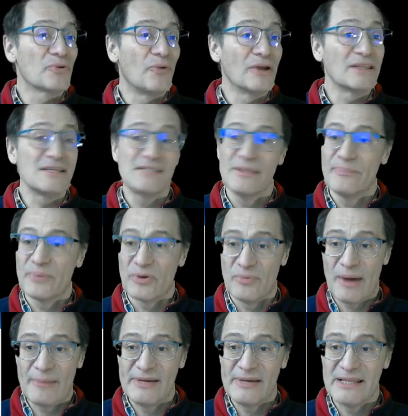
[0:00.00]
is the
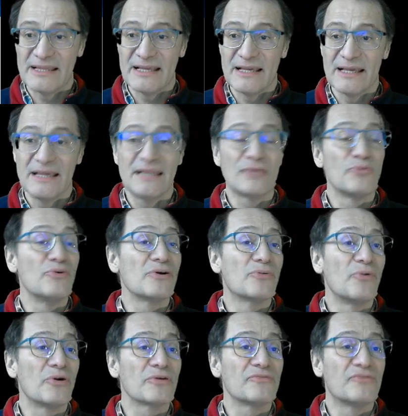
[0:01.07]
probability it will
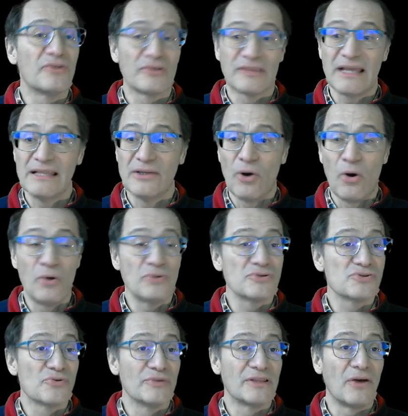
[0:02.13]
work for 10 hours
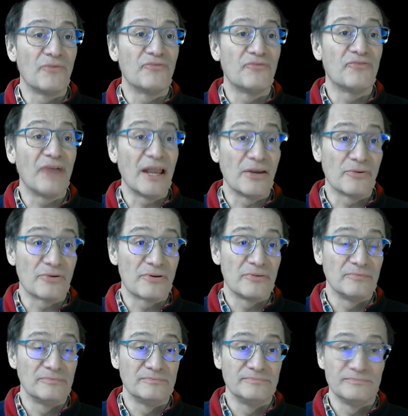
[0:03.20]
without failure.
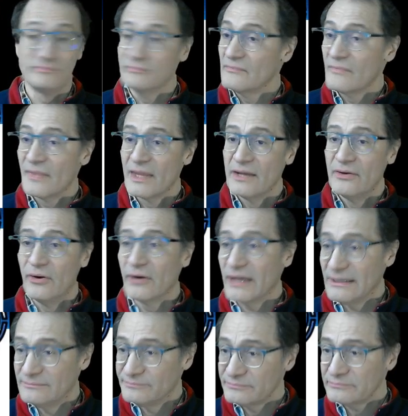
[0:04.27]
Okay,
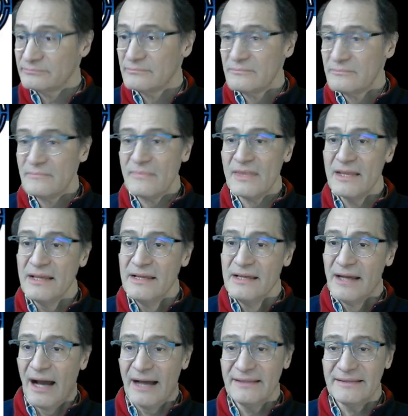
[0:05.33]

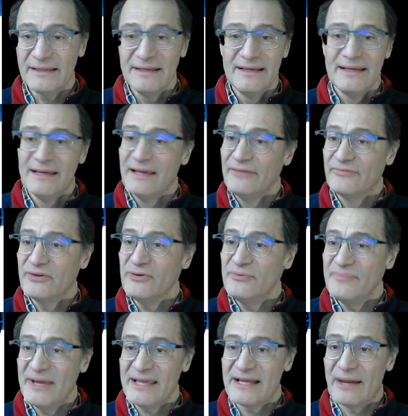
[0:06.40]
and if you
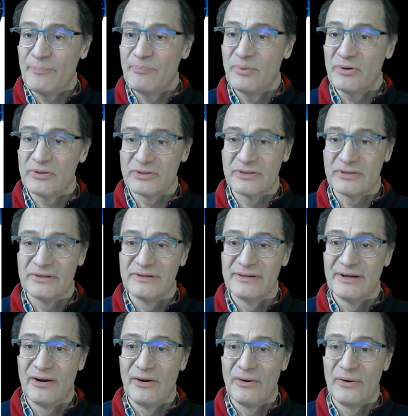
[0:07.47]
make a plot
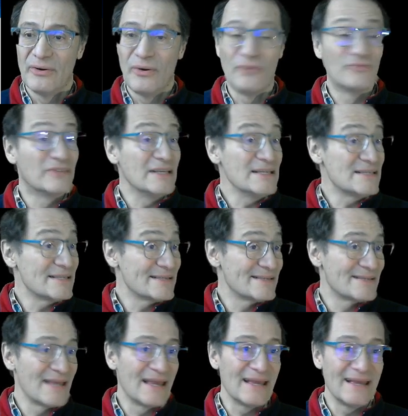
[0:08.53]
of this
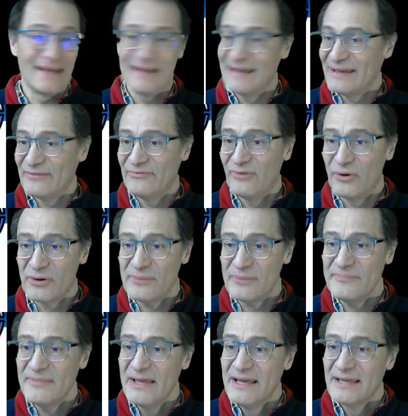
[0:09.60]
form,
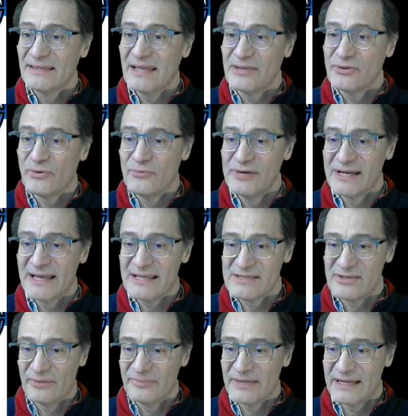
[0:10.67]
then you will get
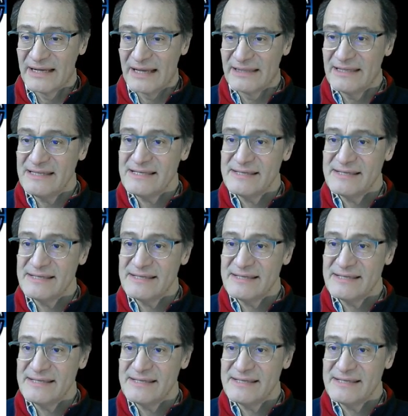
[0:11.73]
something like this.